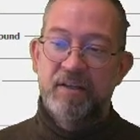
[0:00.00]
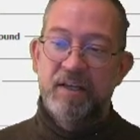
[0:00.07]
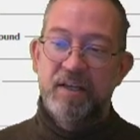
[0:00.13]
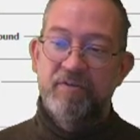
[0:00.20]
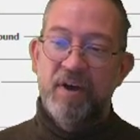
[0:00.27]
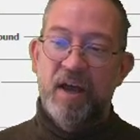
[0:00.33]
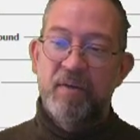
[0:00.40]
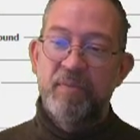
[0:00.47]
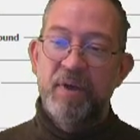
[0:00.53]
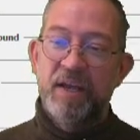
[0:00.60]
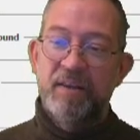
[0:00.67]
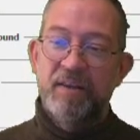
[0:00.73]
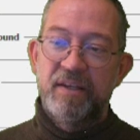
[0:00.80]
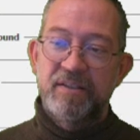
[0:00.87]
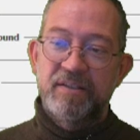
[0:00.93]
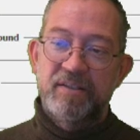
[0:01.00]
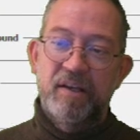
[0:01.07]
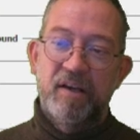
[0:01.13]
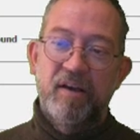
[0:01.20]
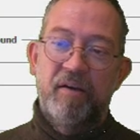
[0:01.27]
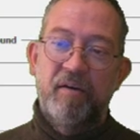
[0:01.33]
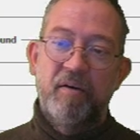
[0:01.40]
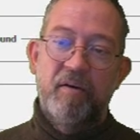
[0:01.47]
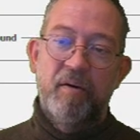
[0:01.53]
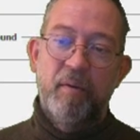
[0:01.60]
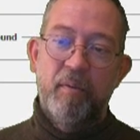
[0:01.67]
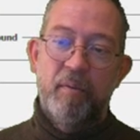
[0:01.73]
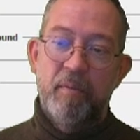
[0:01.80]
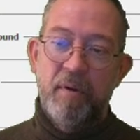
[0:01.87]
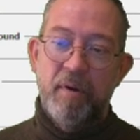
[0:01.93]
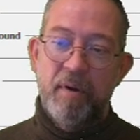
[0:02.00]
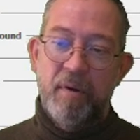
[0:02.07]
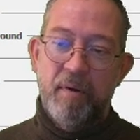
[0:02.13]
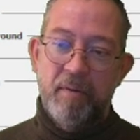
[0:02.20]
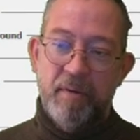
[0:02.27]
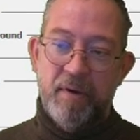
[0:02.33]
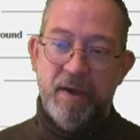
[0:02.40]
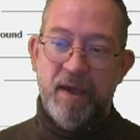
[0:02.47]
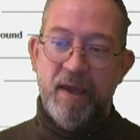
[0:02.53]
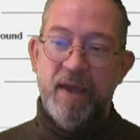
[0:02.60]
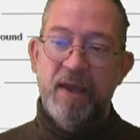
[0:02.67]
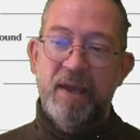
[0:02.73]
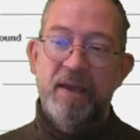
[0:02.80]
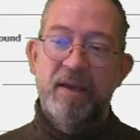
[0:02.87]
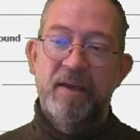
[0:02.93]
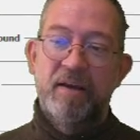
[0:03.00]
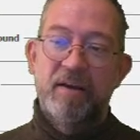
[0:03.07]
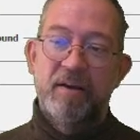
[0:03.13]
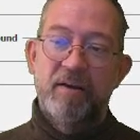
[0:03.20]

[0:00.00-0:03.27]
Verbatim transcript: If I made this a